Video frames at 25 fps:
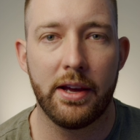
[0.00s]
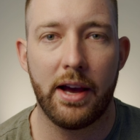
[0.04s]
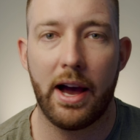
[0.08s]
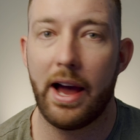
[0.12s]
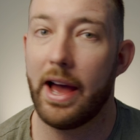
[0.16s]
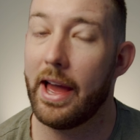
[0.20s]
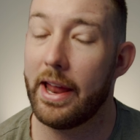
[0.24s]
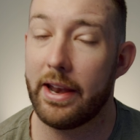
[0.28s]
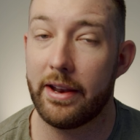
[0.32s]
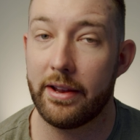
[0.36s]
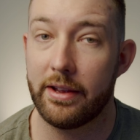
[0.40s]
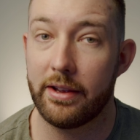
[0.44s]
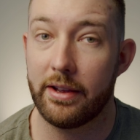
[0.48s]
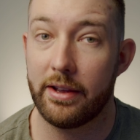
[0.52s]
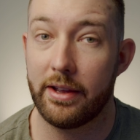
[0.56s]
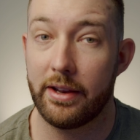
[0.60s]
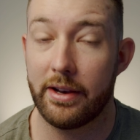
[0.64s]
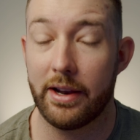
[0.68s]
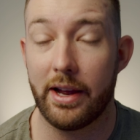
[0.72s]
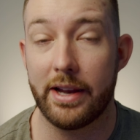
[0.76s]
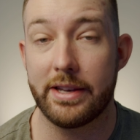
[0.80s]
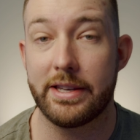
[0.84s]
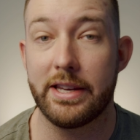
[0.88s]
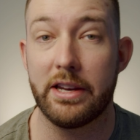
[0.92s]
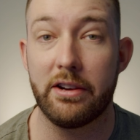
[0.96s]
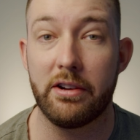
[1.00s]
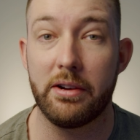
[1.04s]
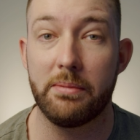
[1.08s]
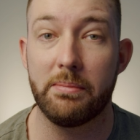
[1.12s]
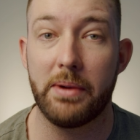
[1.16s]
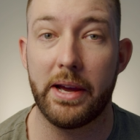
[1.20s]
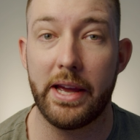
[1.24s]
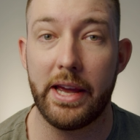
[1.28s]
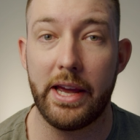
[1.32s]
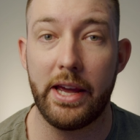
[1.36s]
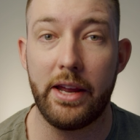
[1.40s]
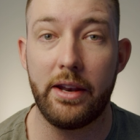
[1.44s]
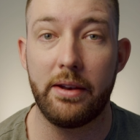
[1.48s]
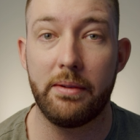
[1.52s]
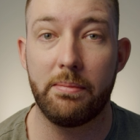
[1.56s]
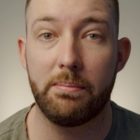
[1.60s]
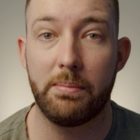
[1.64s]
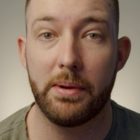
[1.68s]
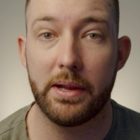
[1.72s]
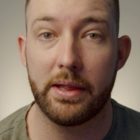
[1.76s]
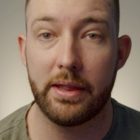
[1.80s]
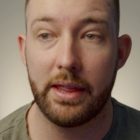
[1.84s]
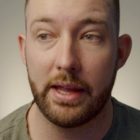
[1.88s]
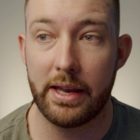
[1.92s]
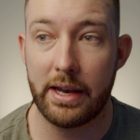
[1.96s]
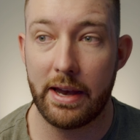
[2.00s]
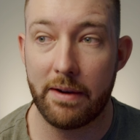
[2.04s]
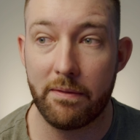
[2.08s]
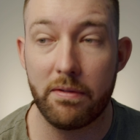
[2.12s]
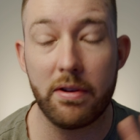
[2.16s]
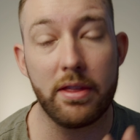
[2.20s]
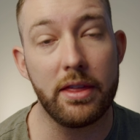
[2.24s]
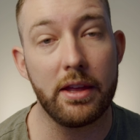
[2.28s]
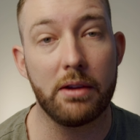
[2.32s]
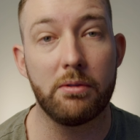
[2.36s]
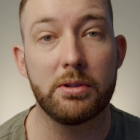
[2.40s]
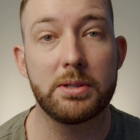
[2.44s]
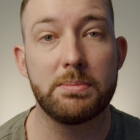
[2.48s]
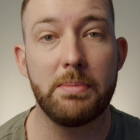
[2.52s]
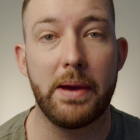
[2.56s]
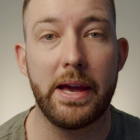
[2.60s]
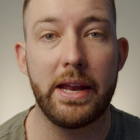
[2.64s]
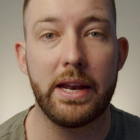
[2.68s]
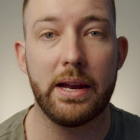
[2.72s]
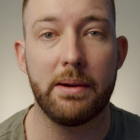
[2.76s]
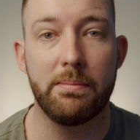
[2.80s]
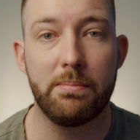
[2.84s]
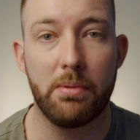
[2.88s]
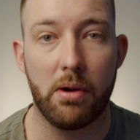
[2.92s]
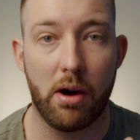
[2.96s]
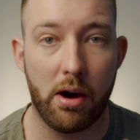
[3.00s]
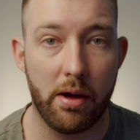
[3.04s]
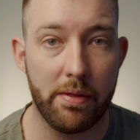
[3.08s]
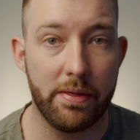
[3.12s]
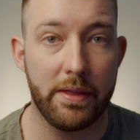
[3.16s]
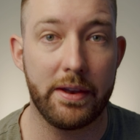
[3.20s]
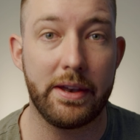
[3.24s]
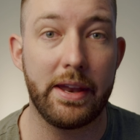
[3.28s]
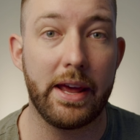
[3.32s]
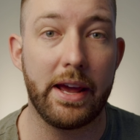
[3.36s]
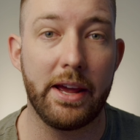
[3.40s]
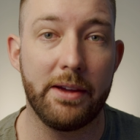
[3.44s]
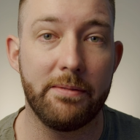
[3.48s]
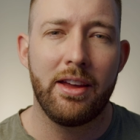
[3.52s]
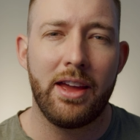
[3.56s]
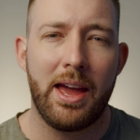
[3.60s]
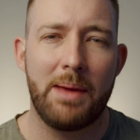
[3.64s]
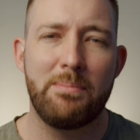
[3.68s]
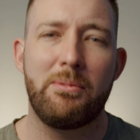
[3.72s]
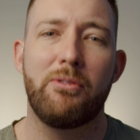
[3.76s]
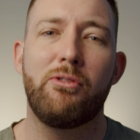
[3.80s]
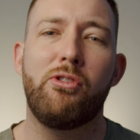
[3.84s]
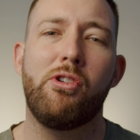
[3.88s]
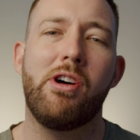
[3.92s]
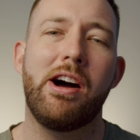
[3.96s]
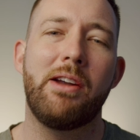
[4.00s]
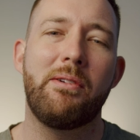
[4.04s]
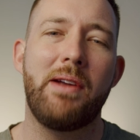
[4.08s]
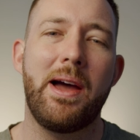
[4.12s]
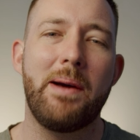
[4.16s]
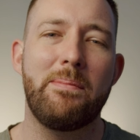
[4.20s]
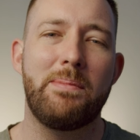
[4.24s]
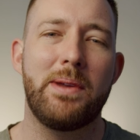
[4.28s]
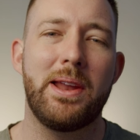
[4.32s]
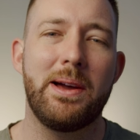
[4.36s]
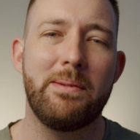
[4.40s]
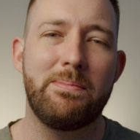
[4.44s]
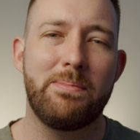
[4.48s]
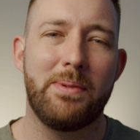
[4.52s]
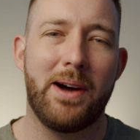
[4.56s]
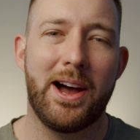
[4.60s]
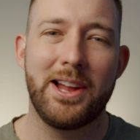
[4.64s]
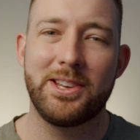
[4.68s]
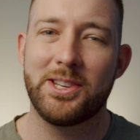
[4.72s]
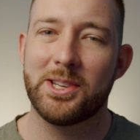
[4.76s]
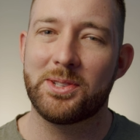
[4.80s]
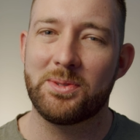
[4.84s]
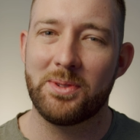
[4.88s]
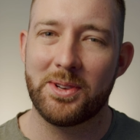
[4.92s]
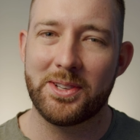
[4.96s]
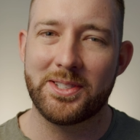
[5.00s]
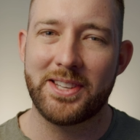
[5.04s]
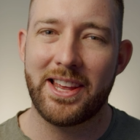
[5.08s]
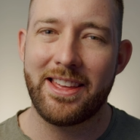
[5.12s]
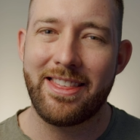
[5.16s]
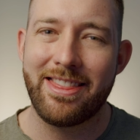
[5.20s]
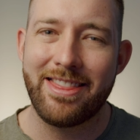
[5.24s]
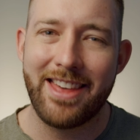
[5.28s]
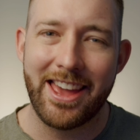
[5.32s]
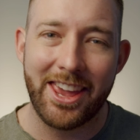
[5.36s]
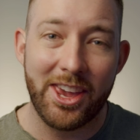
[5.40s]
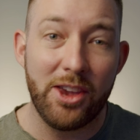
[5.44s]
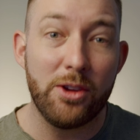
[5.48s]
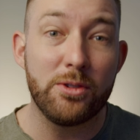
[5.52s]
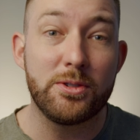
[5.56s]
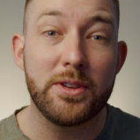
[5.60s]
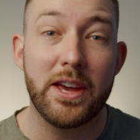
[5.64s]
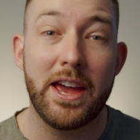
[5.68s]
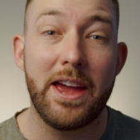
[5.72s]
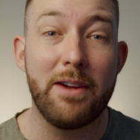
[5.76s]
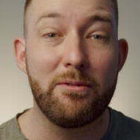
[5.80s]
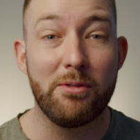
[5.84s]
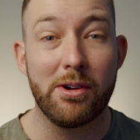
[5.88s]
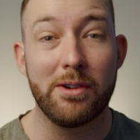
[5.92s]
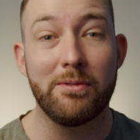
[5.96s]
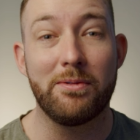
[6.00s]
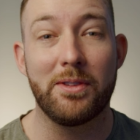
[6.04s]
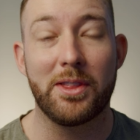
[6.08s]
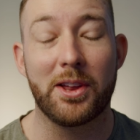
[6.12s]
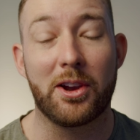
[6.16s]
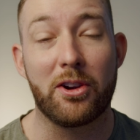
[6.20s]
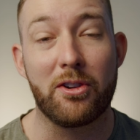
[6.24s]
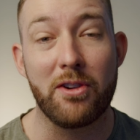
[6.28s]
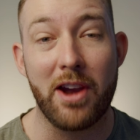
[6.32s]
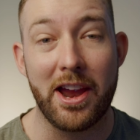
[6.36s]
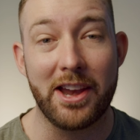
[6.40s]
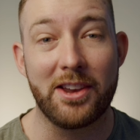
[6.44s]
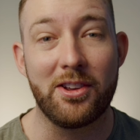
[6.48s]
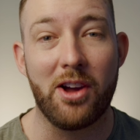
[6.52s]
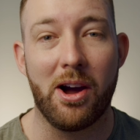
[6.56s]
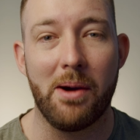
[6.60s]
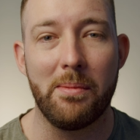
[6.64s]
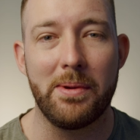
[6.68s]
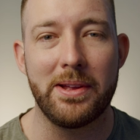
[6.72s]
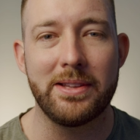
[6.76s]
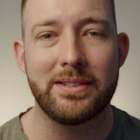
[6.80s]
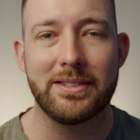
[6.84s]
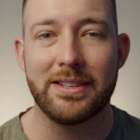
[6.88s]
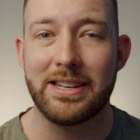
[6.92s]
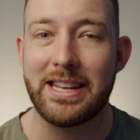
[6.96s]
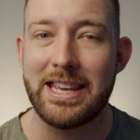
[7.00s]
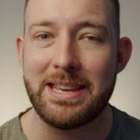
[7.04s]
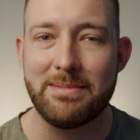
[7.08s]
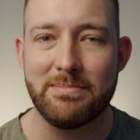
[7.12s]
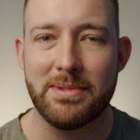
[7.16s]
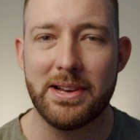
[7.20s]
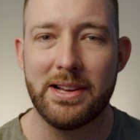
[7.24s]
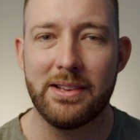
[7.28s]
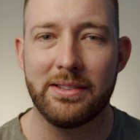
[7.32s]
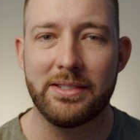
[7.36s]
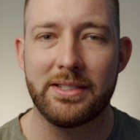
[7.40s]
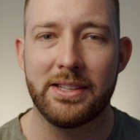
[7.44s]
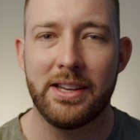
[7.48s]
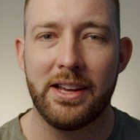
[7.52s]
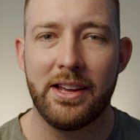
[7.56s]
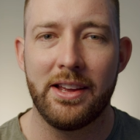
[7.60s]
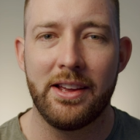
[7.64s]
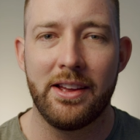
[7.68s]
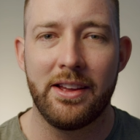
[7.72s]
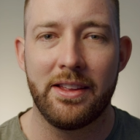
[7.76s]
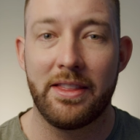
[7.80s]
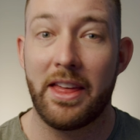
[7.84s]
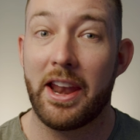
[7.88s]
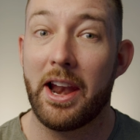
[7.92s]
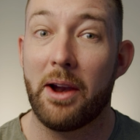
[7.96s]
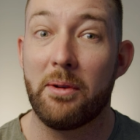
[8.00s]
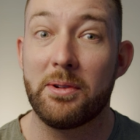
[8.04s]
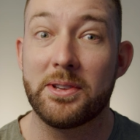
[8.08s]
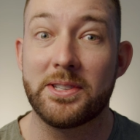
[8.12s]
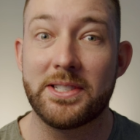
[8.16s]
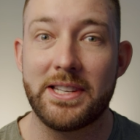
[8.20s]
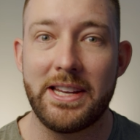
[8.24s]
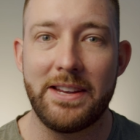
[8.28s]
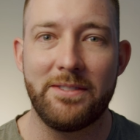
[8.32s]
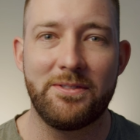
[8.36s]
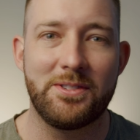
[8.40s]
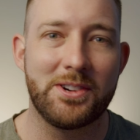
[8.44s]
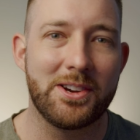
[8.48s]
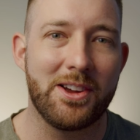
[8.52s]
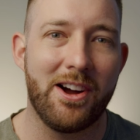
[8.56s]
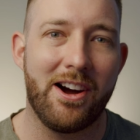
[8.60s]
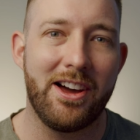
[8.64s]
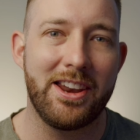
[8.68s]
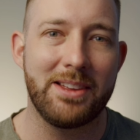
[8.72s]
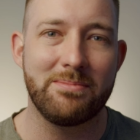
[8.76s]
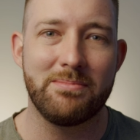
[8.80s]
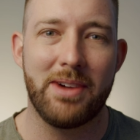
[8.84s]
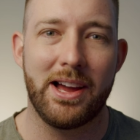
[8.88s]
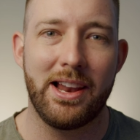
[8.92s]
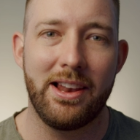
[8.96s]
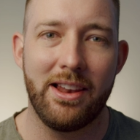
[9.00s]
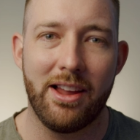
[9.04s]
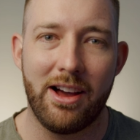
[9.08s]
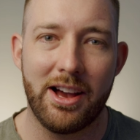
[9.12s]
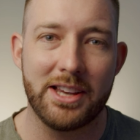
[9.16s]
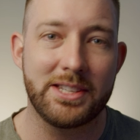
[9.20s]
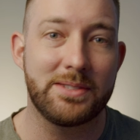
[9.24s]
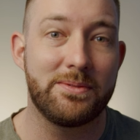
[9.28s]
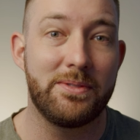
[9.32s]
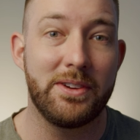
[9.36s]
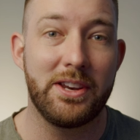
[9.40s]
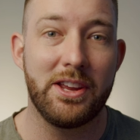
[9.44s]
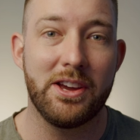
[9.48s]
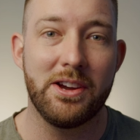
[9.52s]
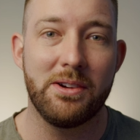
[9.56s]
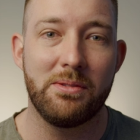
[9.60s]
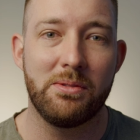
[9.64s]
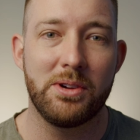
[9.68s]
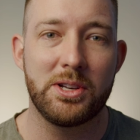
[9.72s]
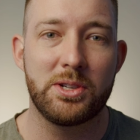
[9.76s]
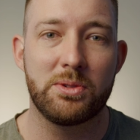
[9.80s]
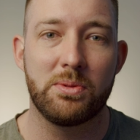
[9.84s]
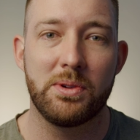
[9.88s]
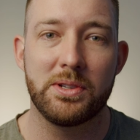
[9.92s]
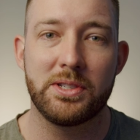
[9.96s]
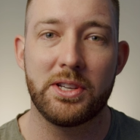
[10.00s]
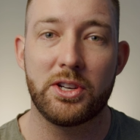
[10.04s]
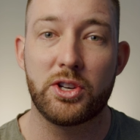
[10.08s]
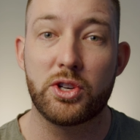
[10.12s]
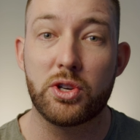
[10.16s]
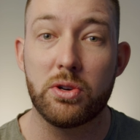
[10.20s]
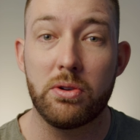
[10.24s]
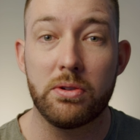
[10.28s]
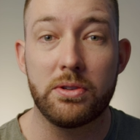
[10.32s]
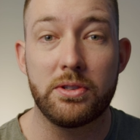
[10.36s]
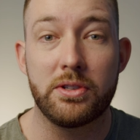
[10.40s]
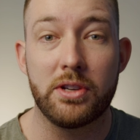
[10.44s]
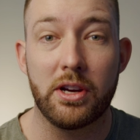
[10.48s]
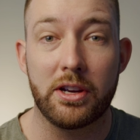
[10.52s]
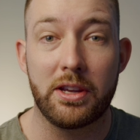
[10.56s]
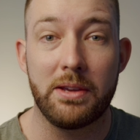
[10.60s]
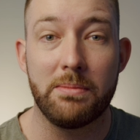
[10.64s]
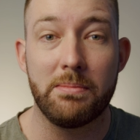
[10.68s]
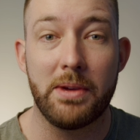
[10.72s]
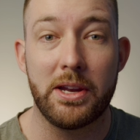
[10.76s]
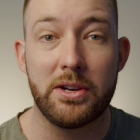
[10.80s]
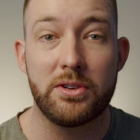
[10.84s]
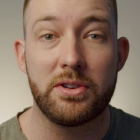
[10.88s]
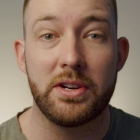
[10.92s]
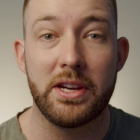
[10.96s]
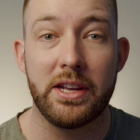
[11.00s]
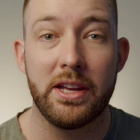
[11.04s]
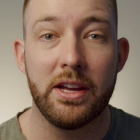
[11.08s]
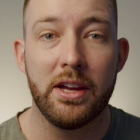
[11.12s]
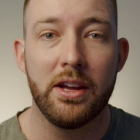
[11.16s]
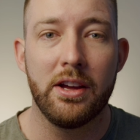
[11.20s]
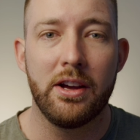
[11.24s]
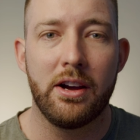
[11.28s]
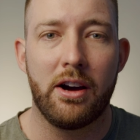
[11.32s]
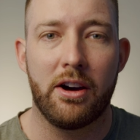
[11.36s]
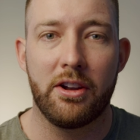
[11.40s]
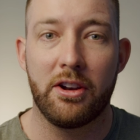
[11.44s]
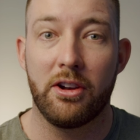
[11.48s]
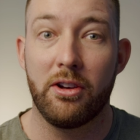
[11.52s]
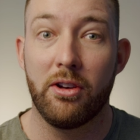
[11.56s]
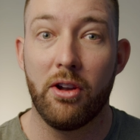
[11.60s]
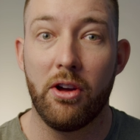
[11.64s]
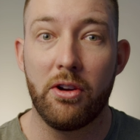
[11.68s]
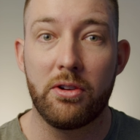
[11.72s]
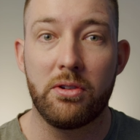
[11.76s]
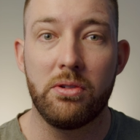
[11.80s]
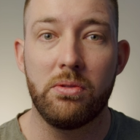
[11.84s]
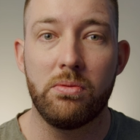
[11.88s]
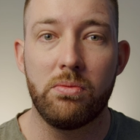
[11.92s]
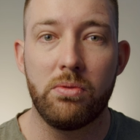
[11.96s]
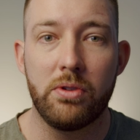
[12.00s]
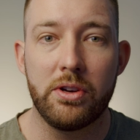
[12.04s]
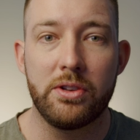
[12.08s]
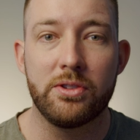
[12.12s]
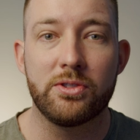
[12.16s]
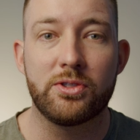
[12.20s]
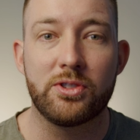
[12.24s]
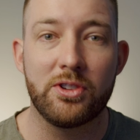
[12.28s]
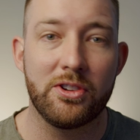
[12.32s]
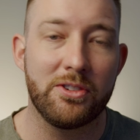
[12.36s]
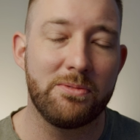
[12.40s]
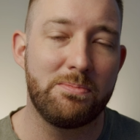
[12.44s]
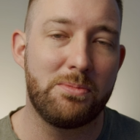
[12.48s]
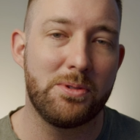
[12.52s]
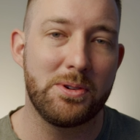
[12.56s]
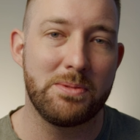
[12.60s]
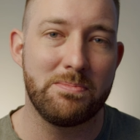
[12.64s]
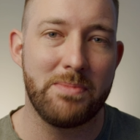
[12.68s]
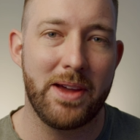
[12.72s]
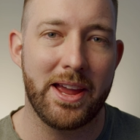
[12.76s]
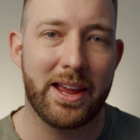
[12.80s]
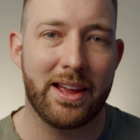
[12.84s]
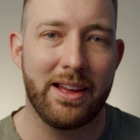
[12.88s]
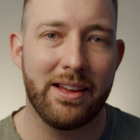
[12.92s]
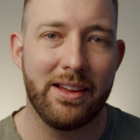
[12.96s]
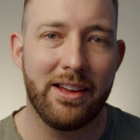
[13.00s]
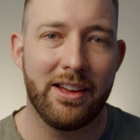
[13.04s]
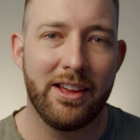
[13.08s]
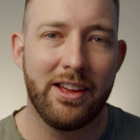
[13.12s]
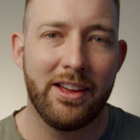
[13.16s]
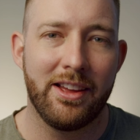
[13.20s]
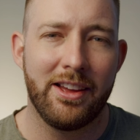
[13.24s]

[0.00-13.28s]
I had an idea in my head, but then everything was made up on the day. And before I wrap it up, I just want to say thank you to everyone for the great comments and emails that I received regarding my last video, which was a short documentary on a local wooden surfboard maker.